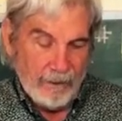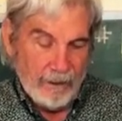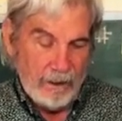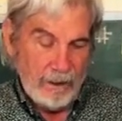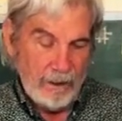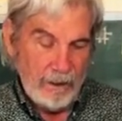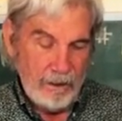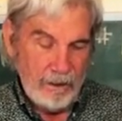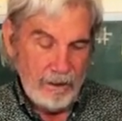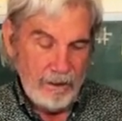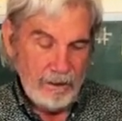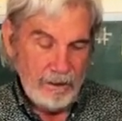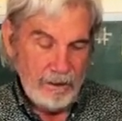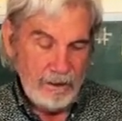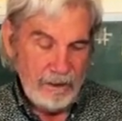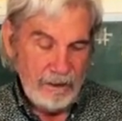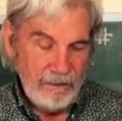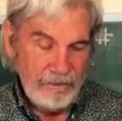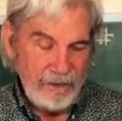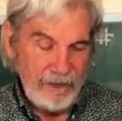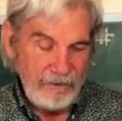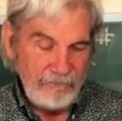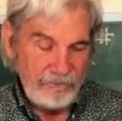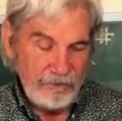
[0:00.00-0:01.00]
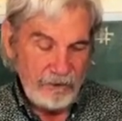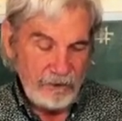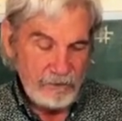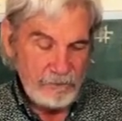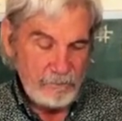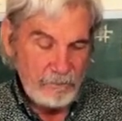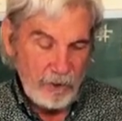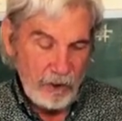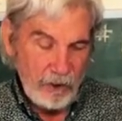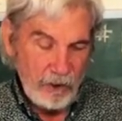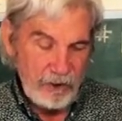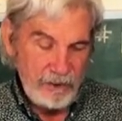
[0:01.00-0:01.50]
Uh, at that first
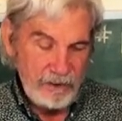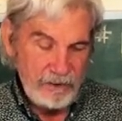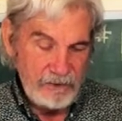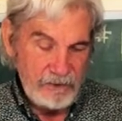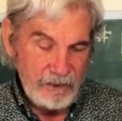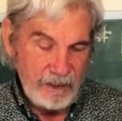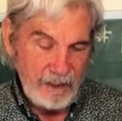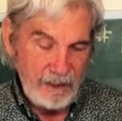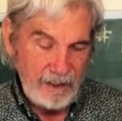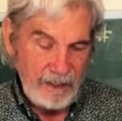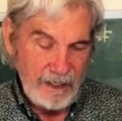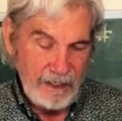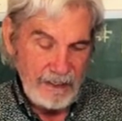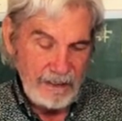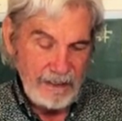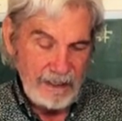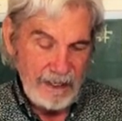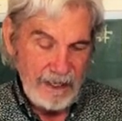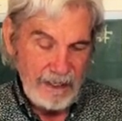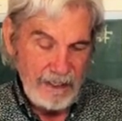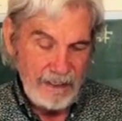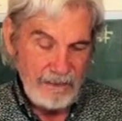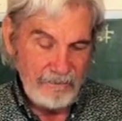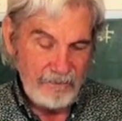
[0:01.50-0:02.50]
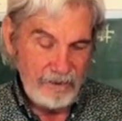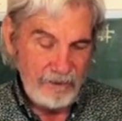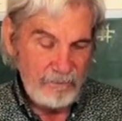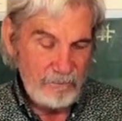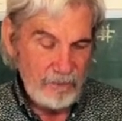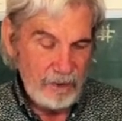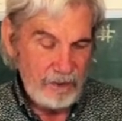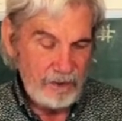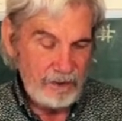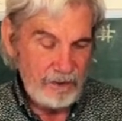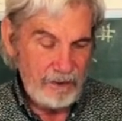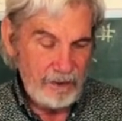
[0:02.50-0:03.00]
part, he said, And I lie even
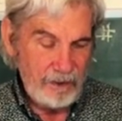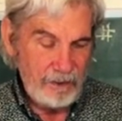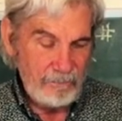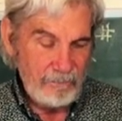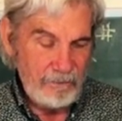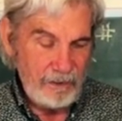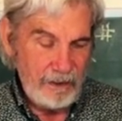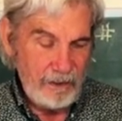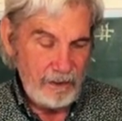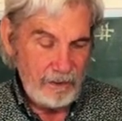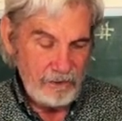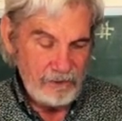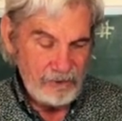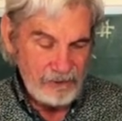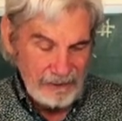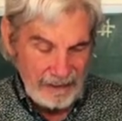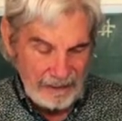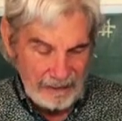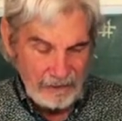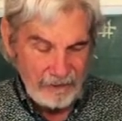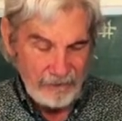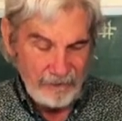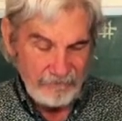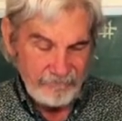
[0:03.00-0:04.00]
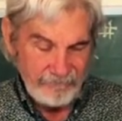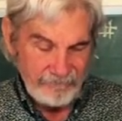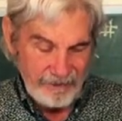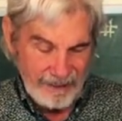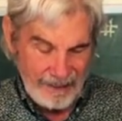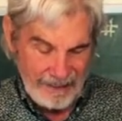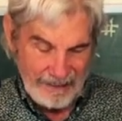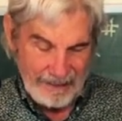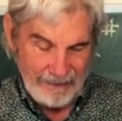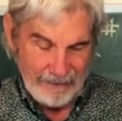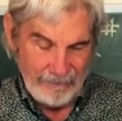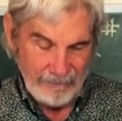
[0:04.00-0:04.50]
among them that are set on
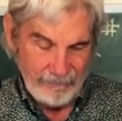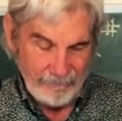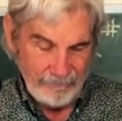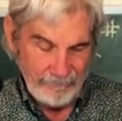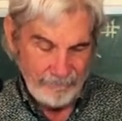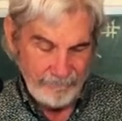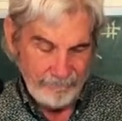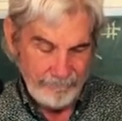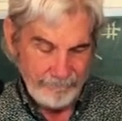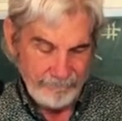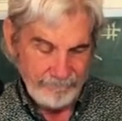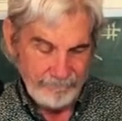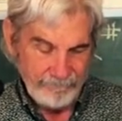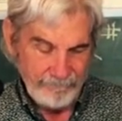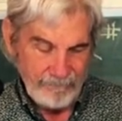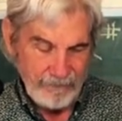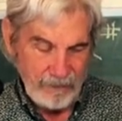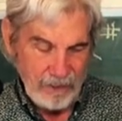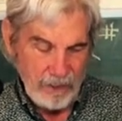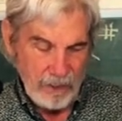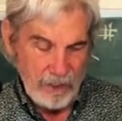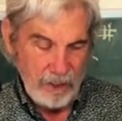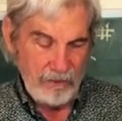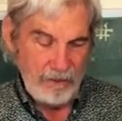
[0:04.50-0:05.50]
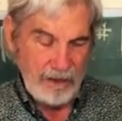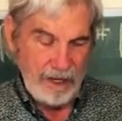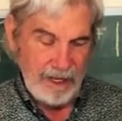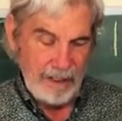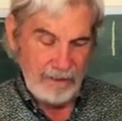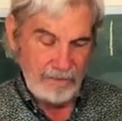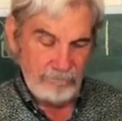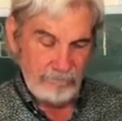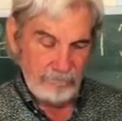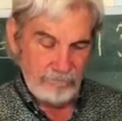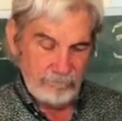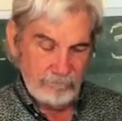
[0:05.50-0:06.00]
fire. All right.
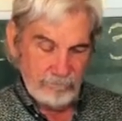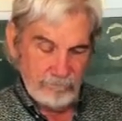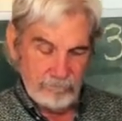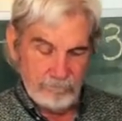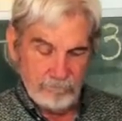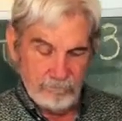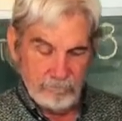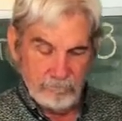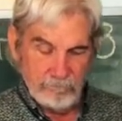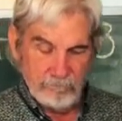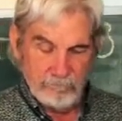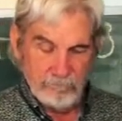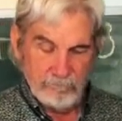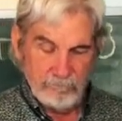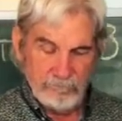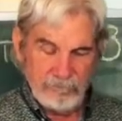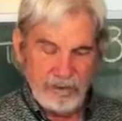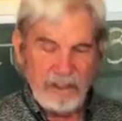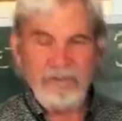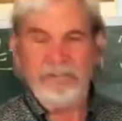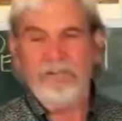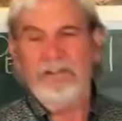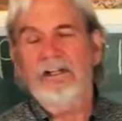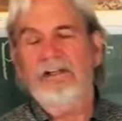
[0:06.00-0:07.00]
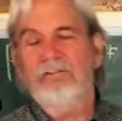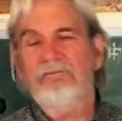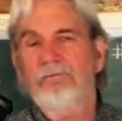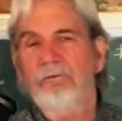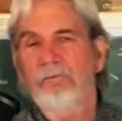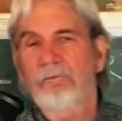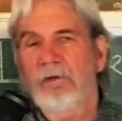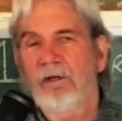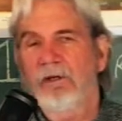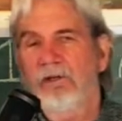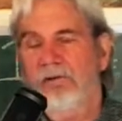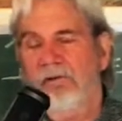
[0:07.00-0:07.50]
Does that sound
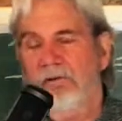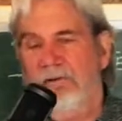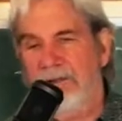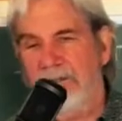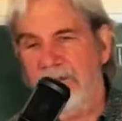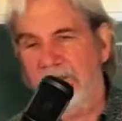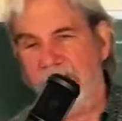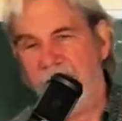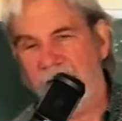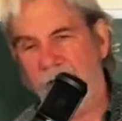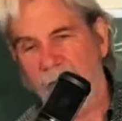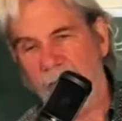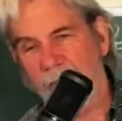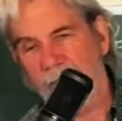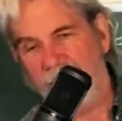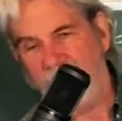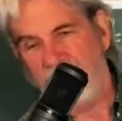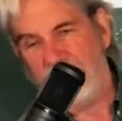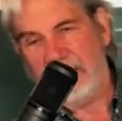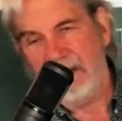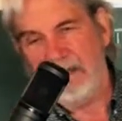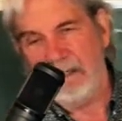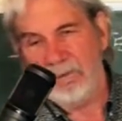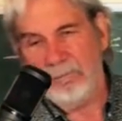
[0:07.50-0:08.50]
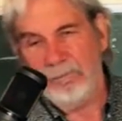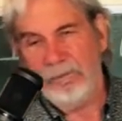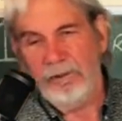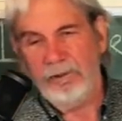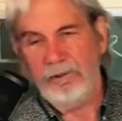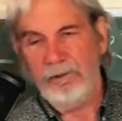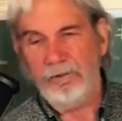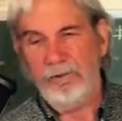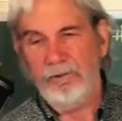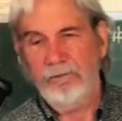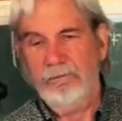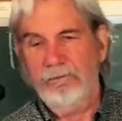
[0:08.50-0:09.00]
familiar to anybody out of
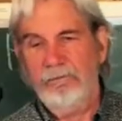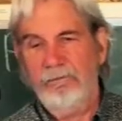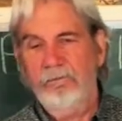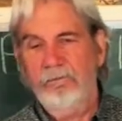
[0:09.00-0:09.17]
Peter?